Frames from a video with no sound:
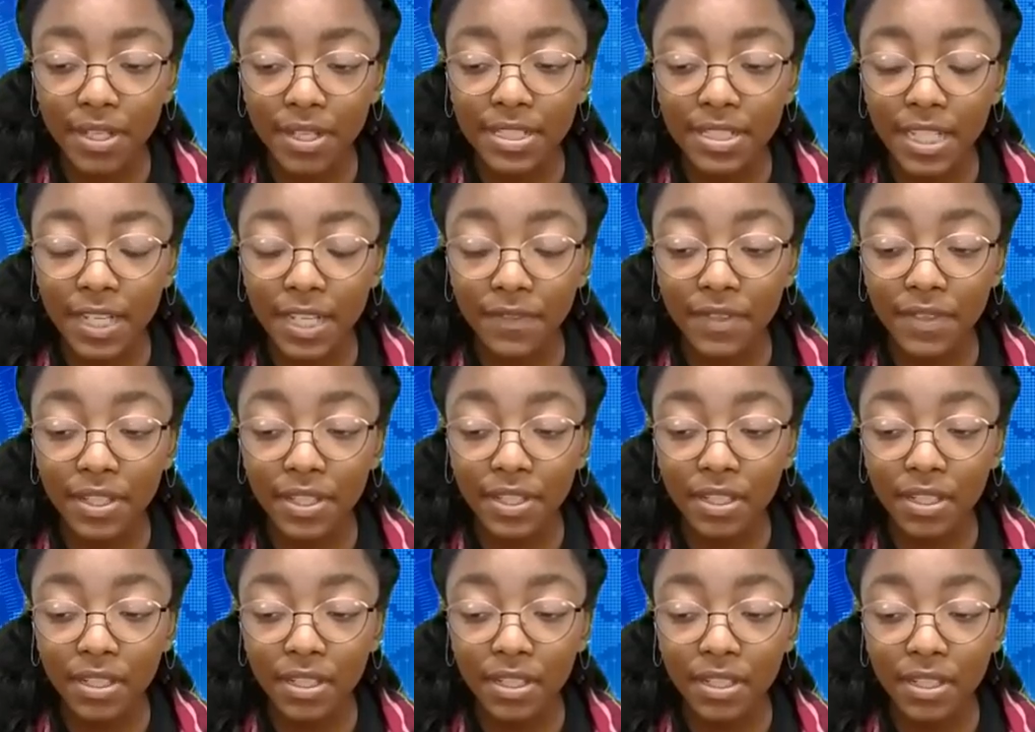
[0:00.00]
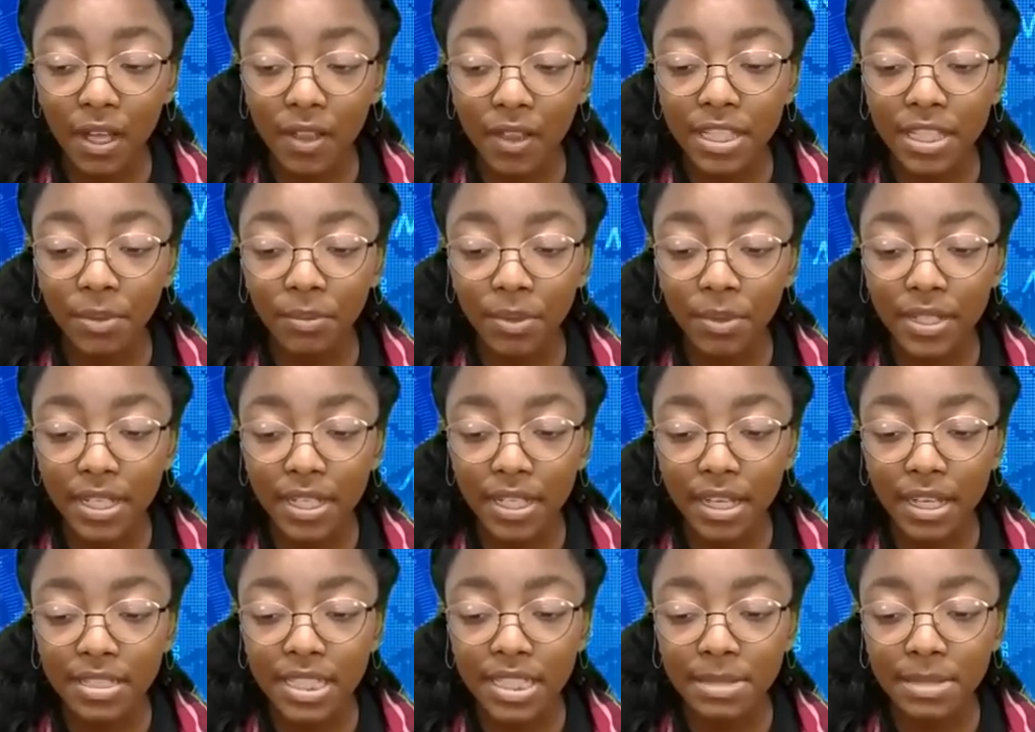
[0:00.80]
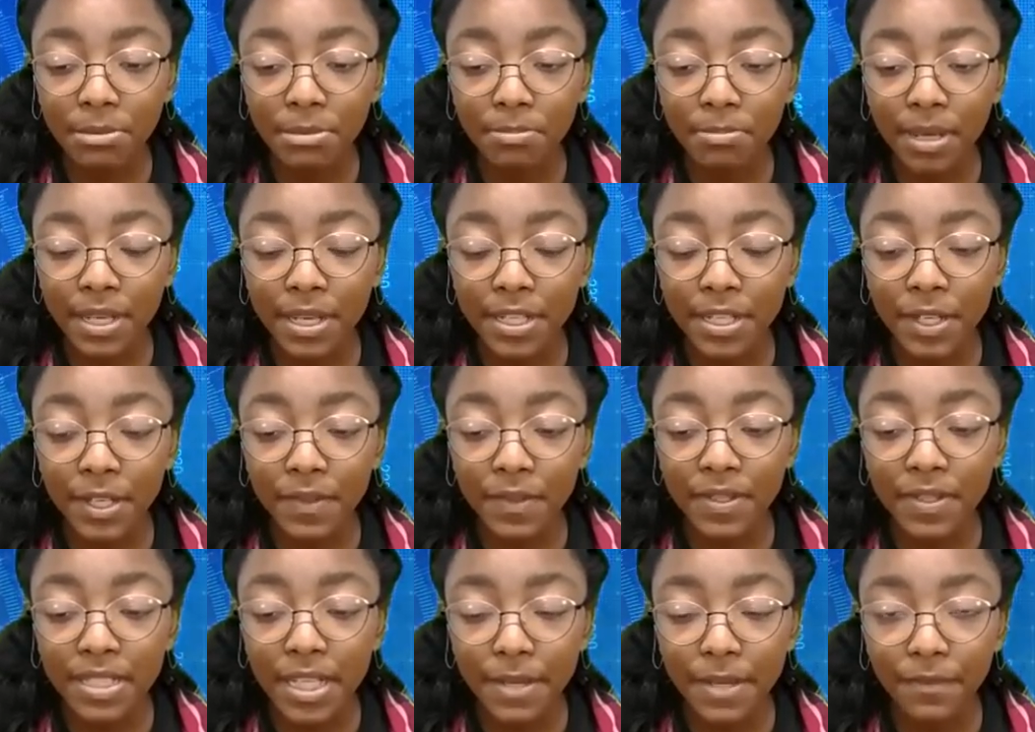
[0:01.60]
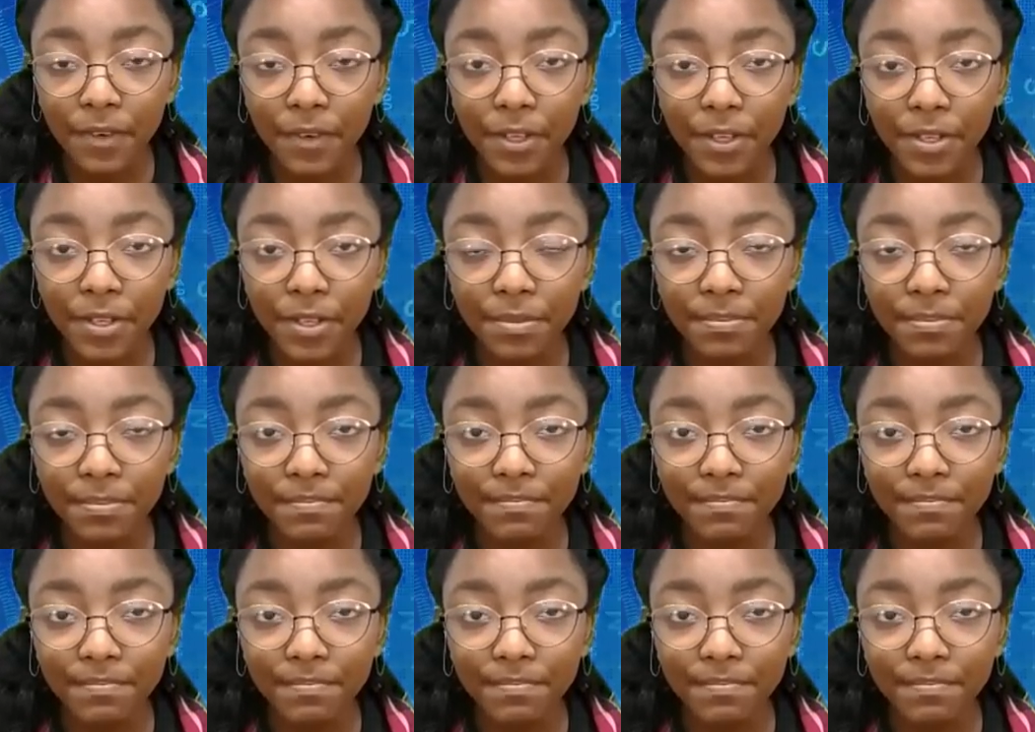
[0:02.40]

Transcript: save in the knowledge that one day someone might do the same for you.